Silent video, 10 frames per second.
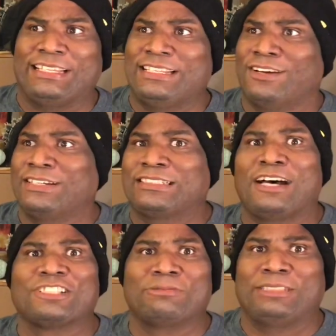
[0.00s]
You know, it's all
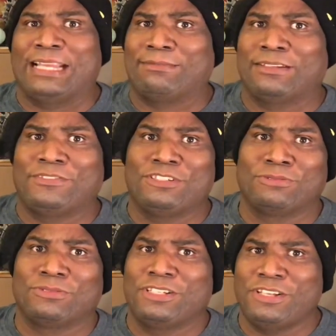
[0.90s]
subjective. You
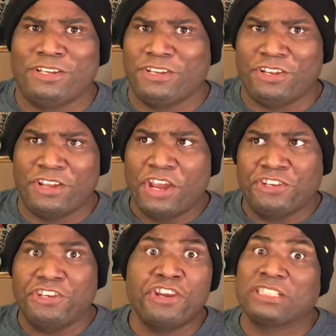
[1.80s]
know,
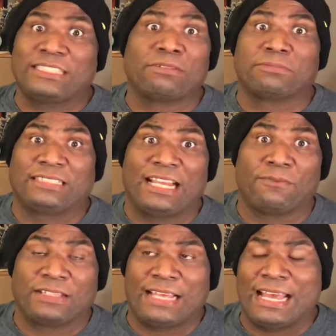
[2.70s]
you understand what I'm saying
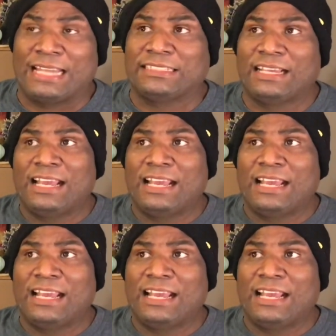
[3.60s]
with that.